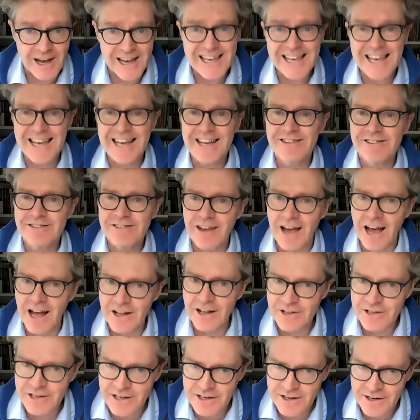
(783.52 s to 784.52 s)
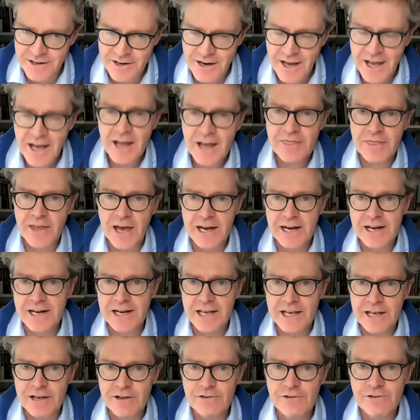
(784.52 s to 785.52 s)
Italian than it
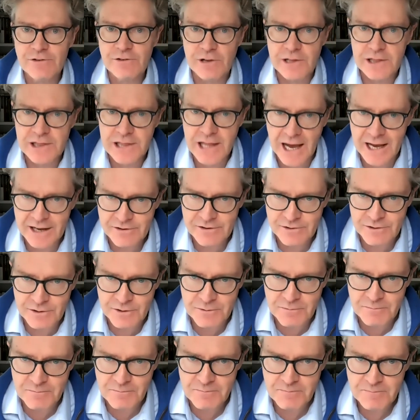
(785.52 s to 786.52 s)
is to Latin.